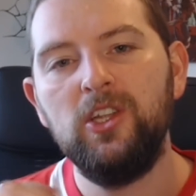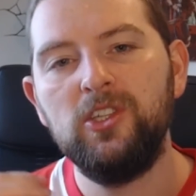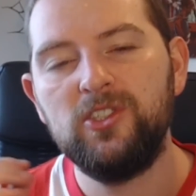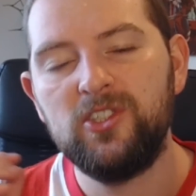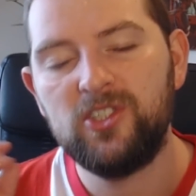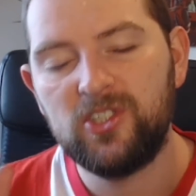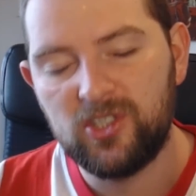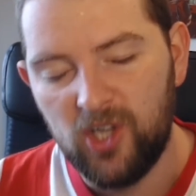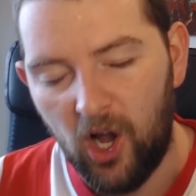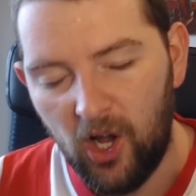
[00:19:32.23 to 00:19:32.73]

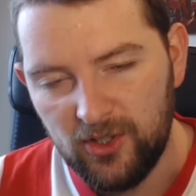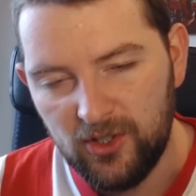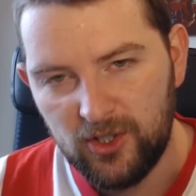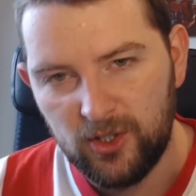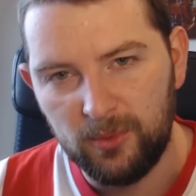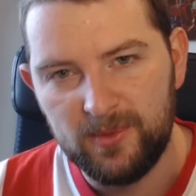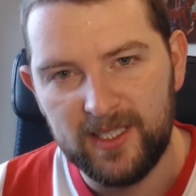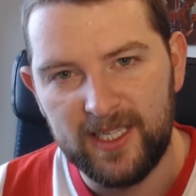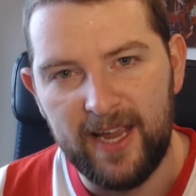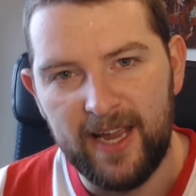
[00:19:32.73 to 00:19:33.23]
start to
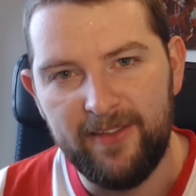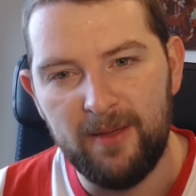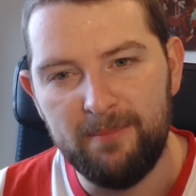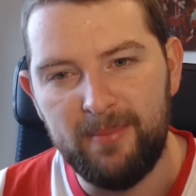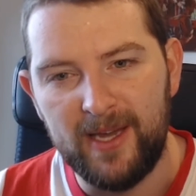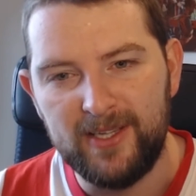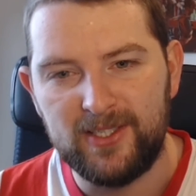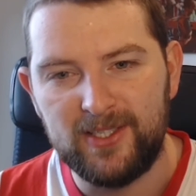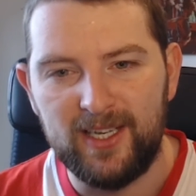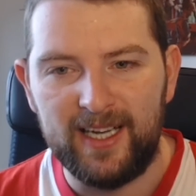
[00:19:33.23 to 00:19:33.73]
come together
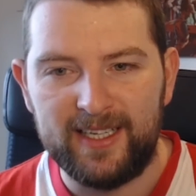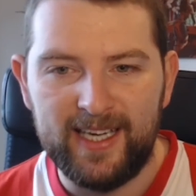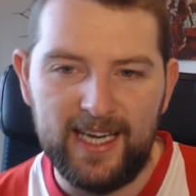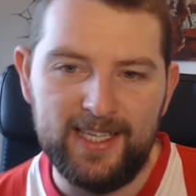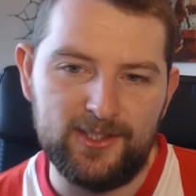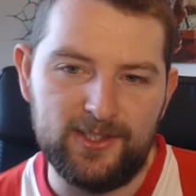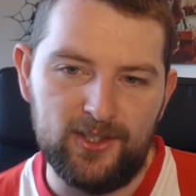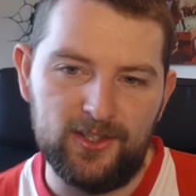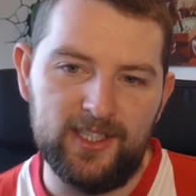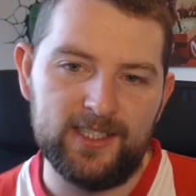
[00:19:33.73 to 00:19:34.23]
based on our
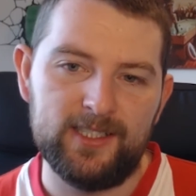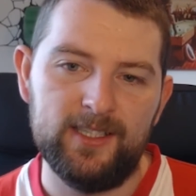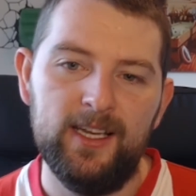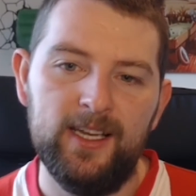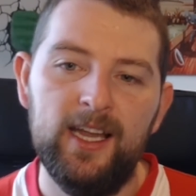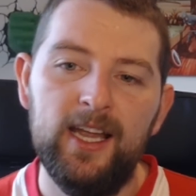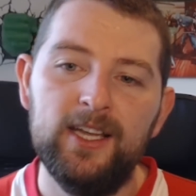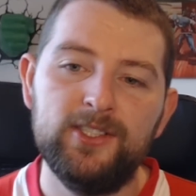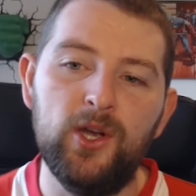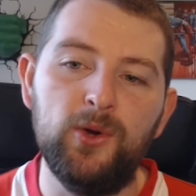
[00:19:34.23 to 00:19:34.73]
case studies.
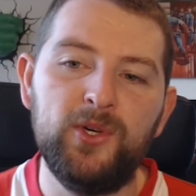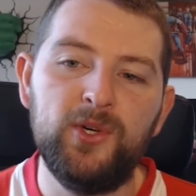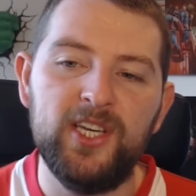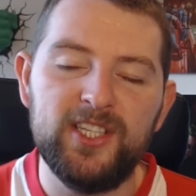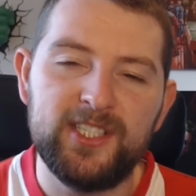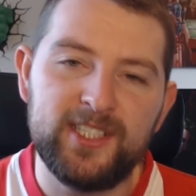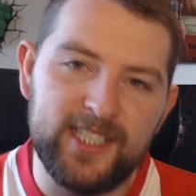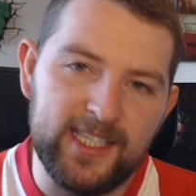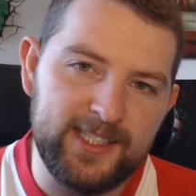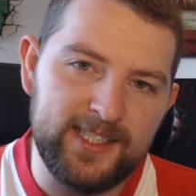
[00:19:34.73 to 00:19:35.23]
So
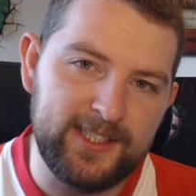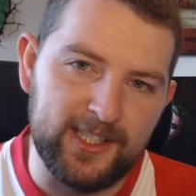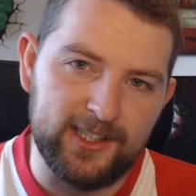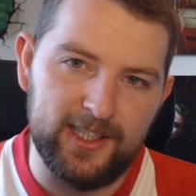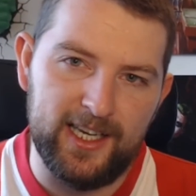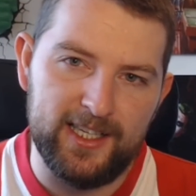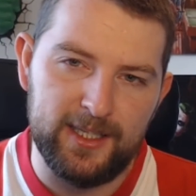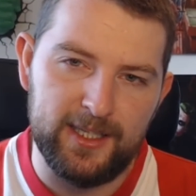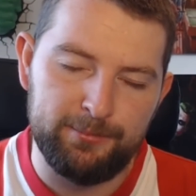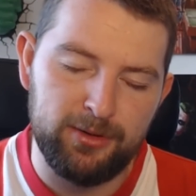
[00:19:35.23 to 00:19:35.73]

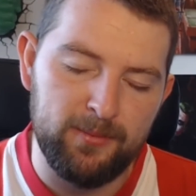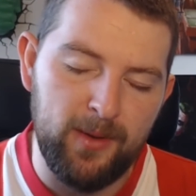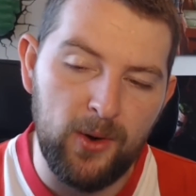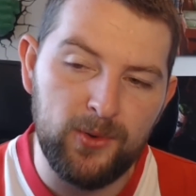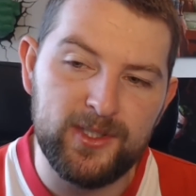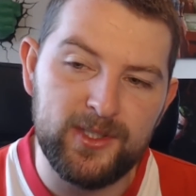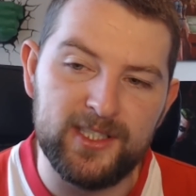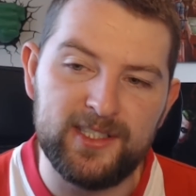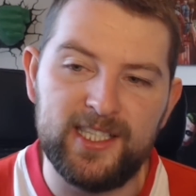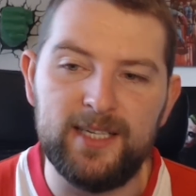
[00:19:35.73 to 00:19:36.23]
consistently, the
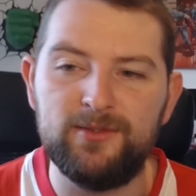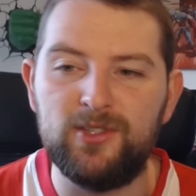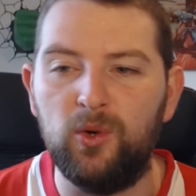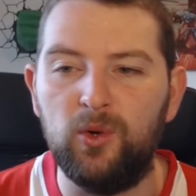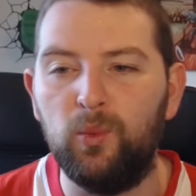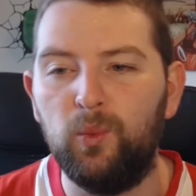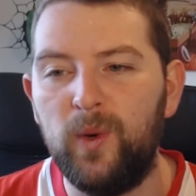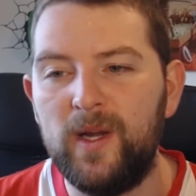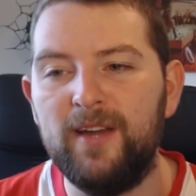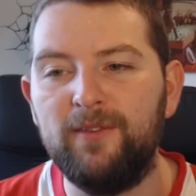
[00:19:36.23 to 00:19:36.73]
promoted teams that
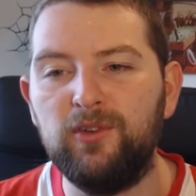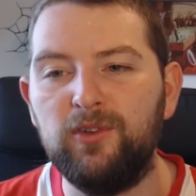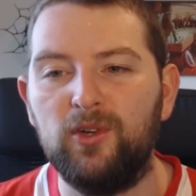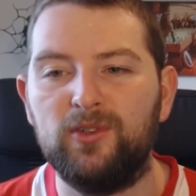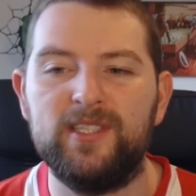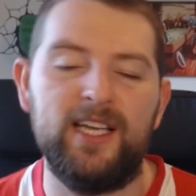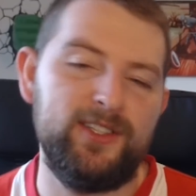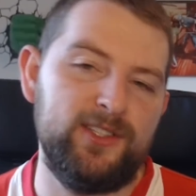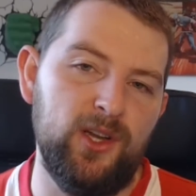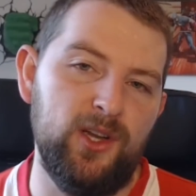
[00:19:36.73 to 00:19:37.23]
we have
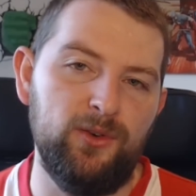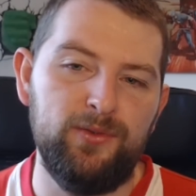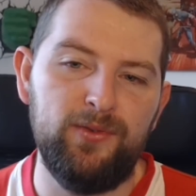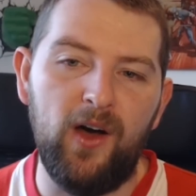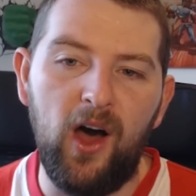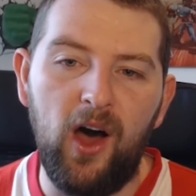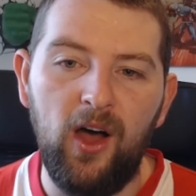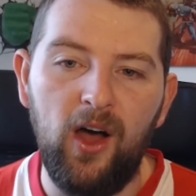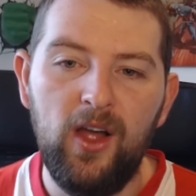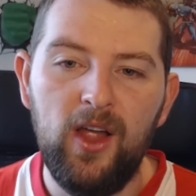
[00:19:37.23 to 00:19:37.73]
looked at so
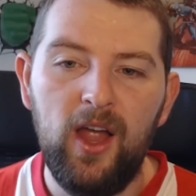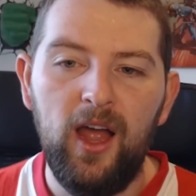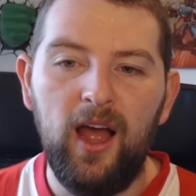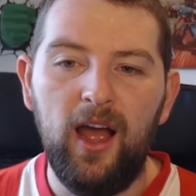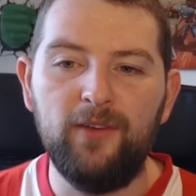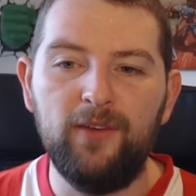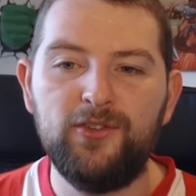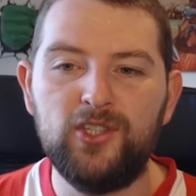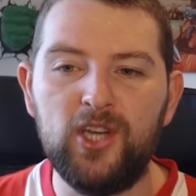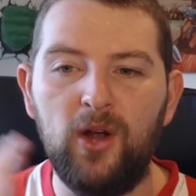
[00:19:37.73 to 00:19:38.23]
far
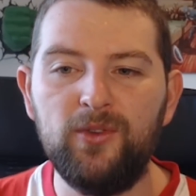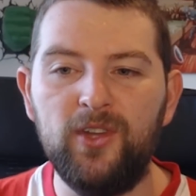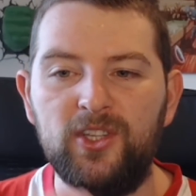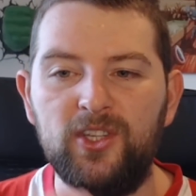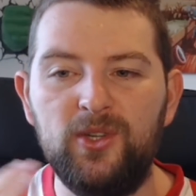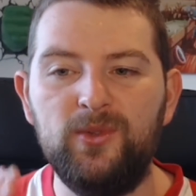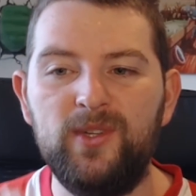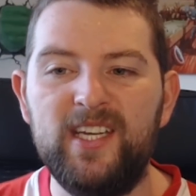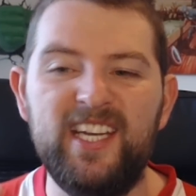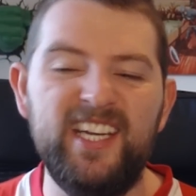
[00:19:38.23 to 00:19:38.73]
have shown that
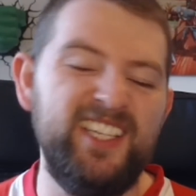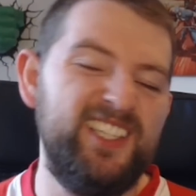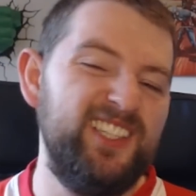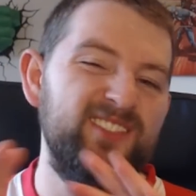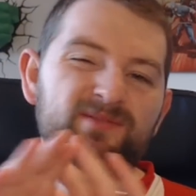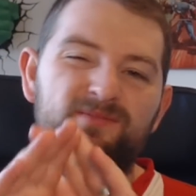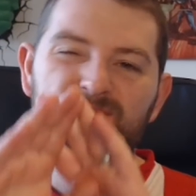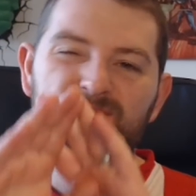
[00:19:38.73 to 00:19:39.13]
you need